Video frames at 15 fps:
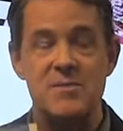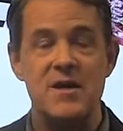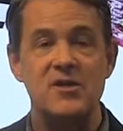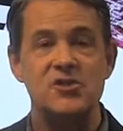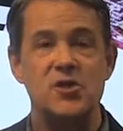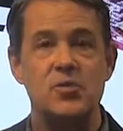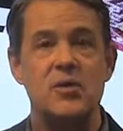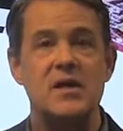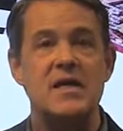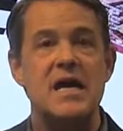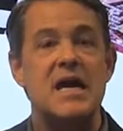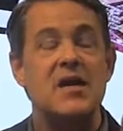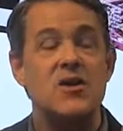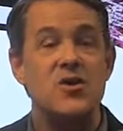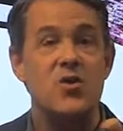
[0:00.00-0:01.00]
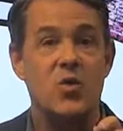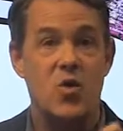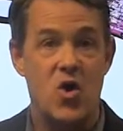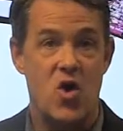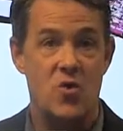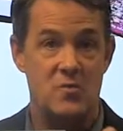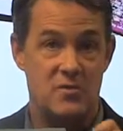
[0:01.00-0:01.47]
make sure we're getting your
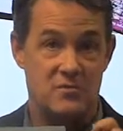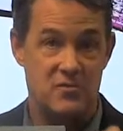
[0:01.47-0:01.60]
home in